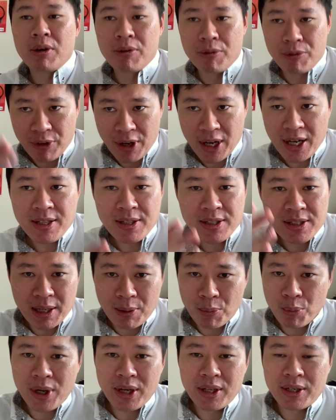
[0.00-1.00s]
Find
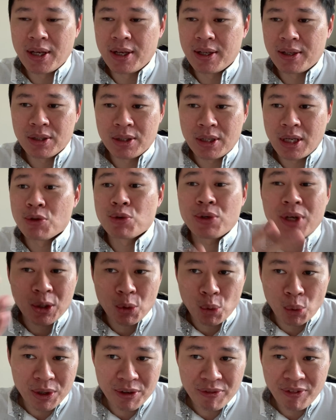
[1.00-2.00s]
somewhere that you can
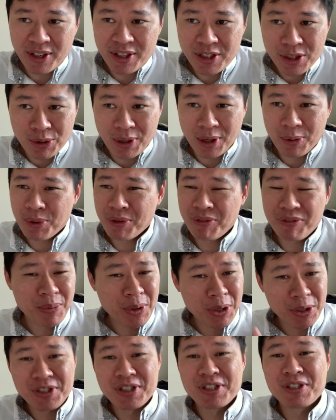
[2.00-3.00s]
qualify this grant with,
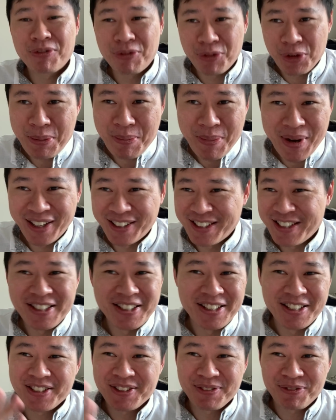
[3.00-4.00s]
because it's free
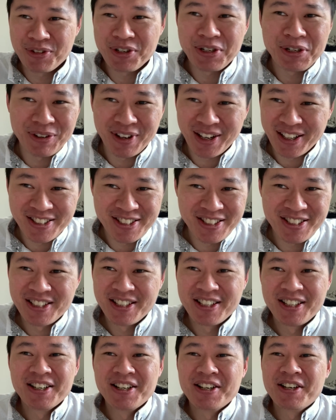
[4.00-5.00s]
money, it's free grants.
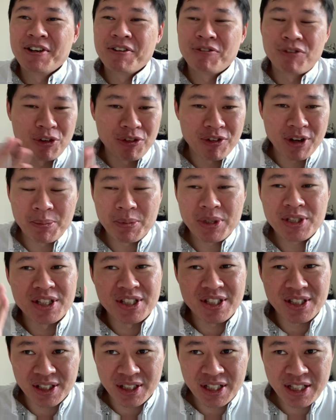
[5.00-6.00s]
For families,
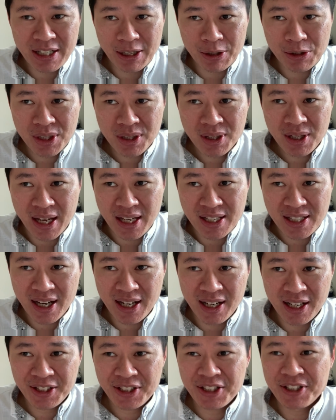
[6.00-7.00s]
it's 30,000 as
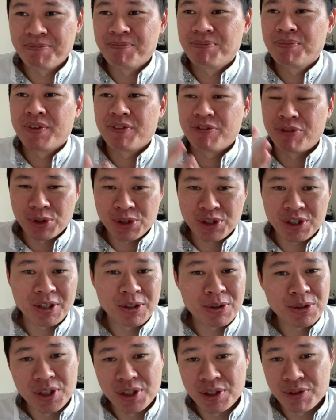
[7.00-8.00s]
highlighted. For
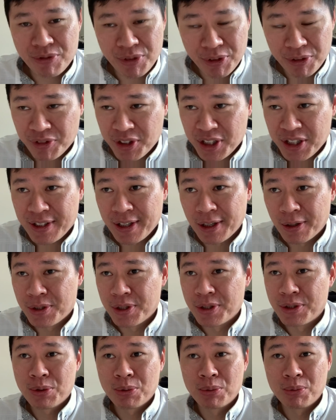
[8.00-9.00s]
singles, it's
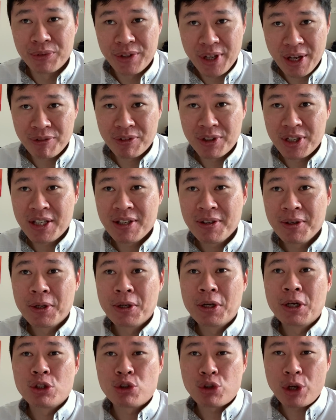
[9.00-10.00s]
15,000. So definitely
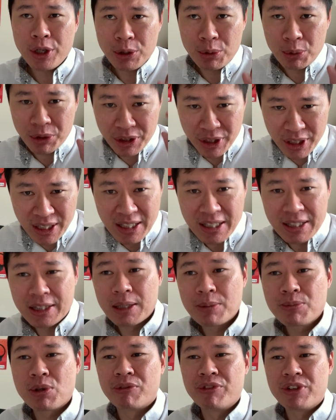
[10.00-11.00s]
try to think in
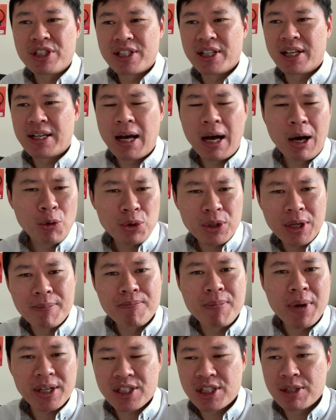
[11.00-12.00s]
terms of this line, how you
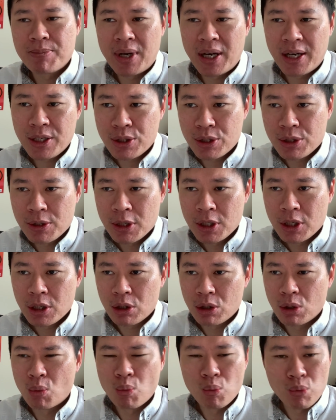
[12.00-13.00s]
can maximize
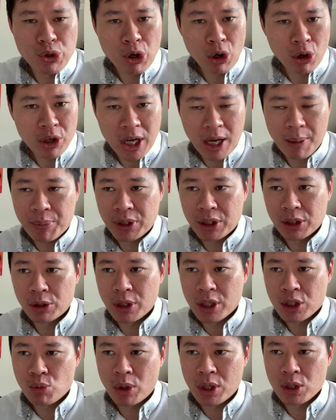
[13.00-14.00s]
your
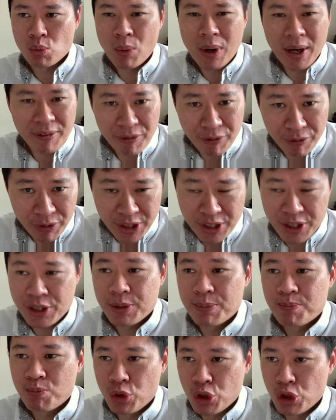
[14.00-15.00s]
capital as well as what
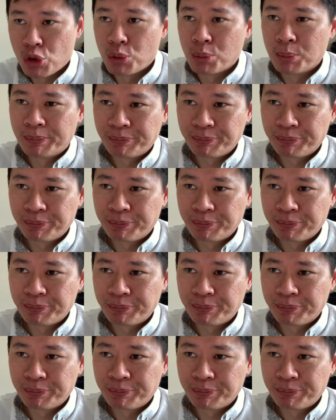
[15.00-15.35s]
fits you.